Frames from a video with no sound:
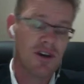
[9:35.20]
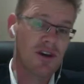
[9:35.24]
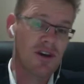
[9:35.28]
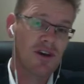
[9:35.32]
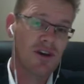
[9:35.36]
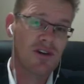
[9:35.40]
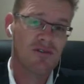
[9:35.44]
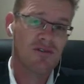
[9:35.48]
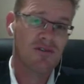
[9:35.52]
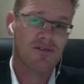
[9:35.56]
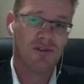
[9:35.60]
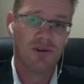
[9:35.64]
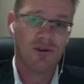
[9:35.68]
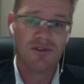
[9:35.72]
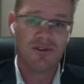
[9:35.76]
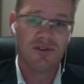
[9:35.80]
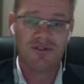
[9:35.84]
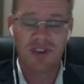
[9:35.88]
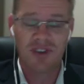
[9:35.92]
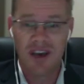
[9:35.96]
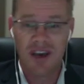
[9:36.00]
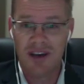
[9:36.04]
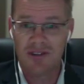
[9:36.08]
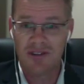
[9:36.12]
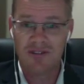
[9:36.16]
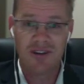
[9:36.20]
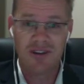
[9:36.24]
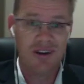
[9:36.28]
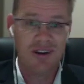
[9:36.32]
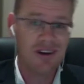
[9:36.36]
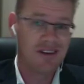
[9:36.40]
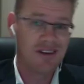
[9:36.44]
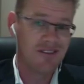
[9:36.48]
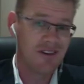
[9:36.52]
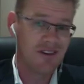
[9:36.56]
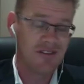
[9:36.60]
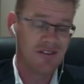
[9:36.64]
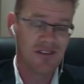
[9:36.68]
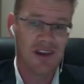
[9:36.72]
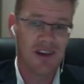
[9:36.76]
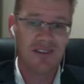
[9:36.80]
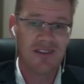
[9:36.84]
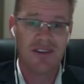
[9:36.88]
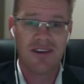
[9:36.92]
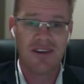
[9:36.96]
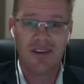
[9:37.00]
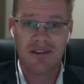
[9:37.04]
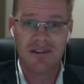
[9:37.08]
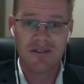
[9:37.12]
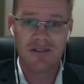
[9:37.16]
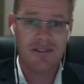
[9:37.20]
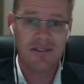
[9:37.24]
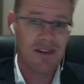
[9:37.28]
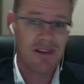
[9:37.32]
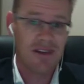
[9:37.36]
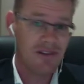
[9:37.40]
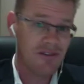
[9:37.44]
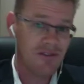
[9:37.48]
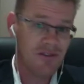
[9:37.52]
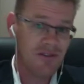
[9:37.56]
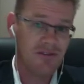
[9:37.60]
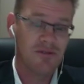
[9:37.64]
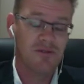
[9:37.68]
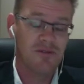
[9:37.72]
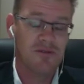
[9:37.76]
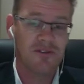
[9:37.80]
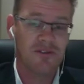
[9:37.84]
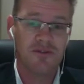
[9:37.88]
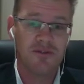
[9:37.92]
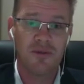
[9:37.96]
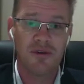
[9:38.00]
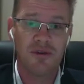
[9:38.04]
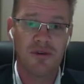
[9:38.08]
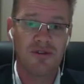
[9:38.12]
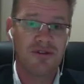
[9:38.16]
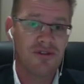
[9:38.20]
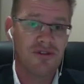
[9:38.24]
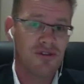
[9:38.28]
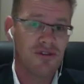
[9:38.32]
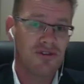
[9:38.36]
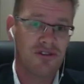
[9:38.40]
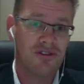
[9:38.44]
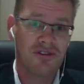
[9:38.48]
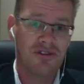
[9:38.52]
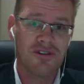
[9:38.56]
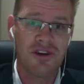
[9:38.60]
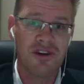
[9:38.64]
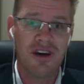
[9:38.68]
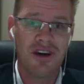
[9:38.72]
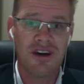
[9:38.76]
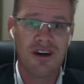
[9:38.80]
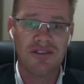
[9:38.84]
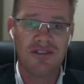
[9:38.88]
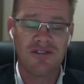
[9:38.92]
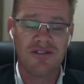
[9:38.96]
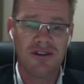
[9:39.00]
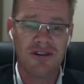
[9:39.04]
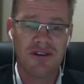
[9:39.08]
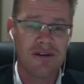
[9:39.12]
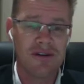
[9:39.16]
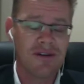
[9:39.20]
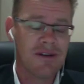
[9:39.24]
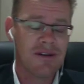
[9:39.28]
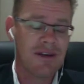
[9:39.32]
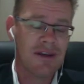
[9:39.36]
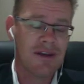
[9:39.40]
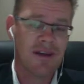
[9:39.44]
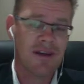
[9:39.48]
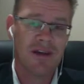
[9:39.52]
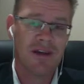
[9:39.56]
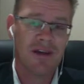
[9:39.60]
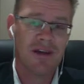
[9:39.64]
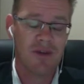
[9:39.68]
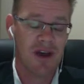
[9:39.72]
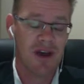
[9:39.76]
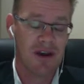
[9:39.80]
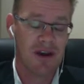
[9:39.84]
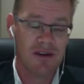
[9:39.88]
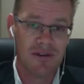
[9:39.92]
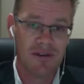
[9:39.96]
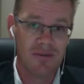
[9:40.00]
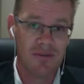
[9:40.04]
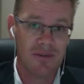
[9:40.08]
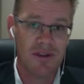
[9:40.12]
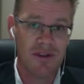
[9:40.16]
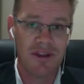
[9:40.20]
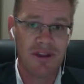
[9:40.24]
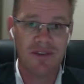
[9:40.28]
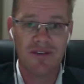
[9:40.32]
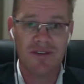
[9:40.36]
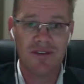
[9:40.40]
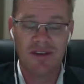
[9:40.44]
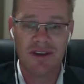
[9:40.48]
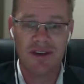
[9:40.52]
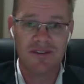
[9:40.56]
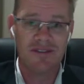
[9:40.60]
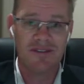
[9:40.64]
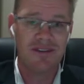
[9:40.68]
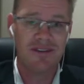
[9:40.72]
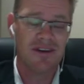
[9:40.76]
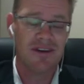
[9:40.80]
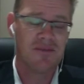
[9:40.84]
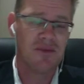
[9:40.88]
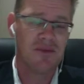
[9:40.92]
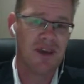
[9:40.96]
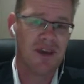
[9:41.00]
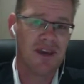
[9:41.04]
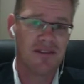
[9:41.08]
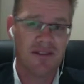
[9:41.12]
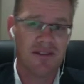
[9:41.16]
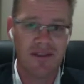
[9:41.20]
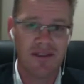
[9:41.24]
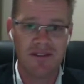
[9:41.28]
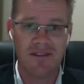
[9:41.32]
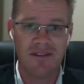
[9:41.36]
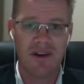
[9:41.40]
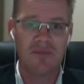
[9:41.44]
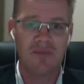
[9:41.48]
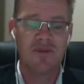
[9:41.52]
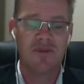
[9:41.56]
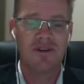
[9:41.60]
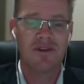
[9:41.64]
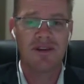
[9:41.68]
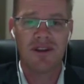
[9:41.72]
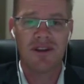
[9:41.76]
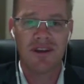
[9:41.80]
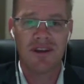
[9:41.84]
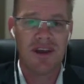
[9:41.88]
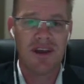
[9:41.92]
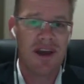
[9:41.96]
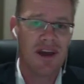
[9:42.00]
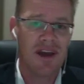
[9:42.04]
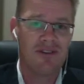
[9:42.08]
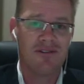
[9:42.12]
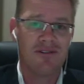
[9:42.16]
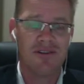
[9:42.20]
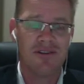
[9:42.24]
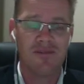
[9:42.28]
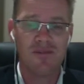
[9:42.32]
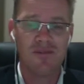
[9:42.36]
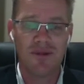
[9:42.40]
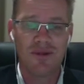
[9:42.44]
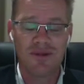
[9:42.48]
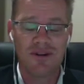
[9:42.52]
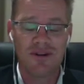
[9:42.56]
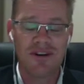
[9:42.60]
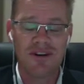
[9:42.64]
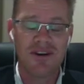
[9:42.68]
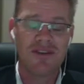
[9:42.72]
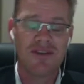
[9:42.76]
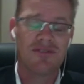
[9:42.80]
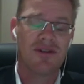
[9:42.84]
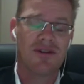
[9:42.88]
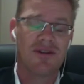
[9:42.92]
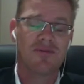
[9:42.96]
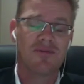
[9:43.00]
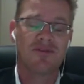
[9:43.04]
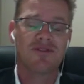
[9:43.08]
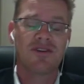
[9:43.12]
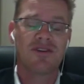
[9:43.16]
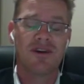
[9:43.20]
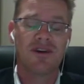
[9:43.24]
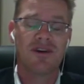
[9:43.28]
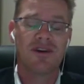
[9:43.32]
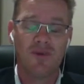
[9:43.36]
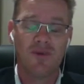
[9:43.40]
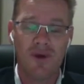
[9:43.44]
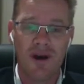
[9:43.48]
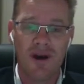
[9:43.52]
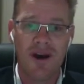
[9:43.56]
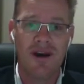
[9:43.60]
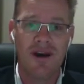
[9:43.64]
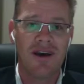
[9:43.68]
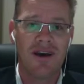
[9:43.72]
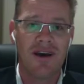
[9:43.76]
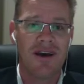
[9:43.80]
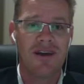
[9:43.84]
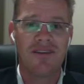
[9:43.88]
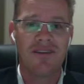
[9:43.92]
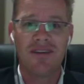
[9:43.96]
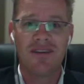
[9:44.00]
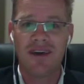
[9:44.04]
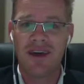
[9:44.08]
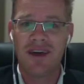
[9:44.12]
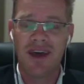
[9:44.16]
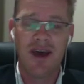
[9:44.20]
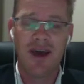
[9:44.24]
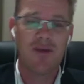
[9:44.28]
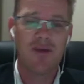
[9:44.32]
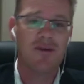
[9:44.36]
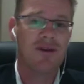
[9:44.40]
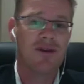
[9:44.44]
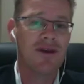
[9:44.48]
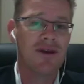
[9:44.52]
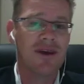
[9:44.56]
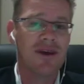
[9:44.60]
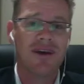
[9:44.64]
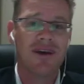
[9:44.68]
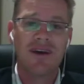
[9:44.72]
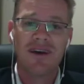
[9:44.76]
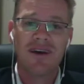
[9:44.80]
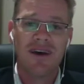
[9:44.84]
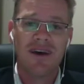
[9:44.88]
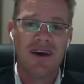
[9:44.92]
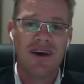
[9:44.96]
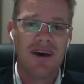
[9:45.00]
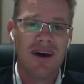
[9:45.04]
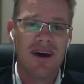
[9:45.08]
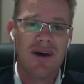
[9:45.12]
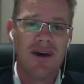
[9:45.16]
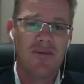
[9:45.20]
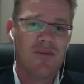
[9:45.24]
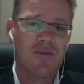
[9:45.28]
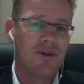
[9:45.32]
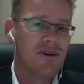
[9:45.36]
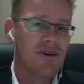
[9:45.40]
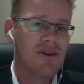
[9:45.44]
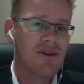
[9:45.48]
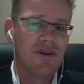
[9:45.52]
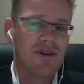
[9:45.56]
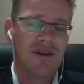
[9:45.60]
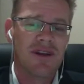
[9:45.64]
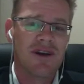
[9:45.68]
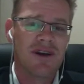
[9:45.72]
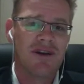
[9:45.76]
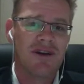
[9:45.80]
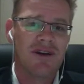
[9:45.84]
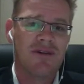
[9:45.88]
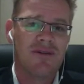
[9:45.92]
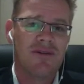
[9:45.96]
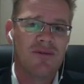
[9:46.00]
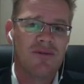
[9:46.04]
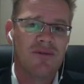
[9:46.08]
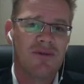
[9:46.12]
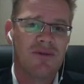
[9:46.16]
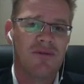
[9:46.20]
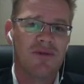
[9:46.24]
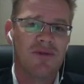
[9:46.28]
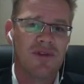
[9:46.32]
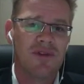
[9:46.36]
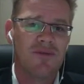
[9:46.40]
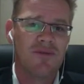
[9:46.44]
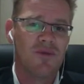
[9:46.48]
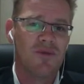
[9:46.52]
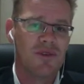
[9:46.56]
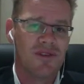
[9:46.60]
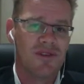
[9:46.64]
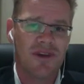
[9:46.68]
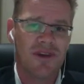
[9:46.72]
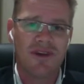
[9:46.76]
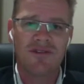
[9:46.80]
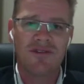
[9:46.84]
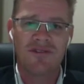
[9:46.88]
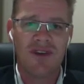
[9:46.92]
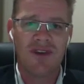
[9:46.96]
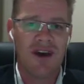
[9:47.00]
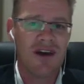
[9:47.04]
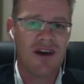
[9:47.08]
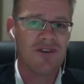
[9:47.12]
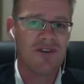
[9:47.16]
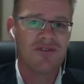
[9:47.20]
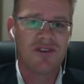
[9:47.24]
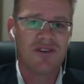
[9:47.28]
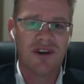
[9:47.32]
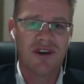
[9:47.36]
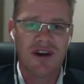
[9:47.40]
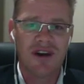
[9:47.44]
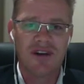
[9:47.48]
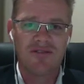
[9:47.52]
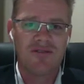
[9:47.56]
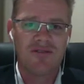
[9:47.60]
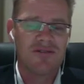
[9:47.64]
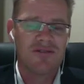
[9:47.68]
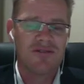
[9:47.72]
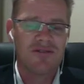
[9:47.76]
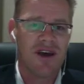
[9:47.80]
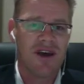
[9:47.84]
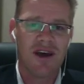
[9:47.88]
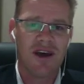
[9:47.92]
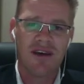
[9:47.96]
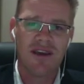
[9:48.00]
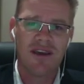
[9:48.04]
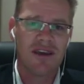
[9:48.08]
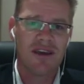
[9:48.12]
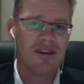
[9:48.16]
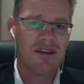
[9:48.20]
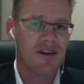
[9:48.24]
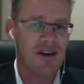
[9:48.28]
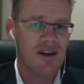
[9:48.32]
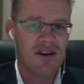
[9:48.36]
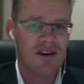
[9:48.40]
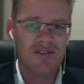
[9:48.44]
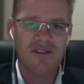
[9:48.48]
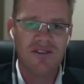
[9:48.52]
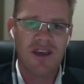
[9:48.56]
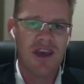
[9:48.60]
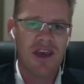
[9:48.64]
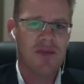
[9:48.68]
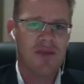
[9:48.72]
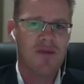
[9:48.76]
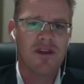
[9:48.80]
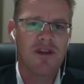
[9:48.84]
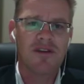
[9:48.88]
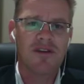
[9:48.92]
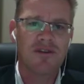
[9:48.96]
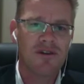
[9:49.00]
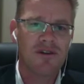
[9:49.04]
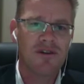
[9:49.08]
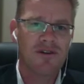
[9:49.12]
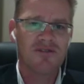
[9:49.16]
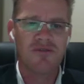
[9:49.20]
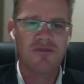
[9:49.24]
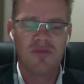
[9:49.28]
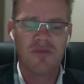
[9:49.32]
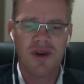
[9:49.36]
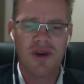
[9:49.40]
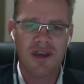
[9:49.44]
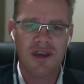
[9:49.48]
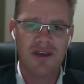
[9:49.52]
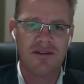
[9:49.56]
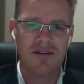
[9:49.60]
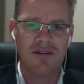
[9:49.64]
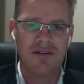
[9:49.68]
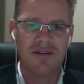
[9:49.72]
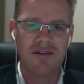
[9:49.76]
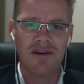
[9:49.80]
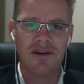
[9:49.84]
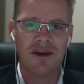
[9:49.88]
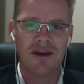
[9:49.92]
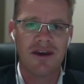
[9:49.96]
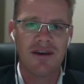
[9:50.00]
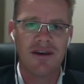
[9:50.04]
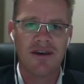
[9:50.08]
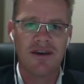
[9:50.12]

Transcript: 4 sales guys. I was out there yesterday, just put 2 new guys on. I couldn't believe it yesterday, man. They're up to nearly 100 employees, and I'm just going, wow, how did that happen? But, with their sales guys, it's like, okay, guys, so how many calls are you making a day?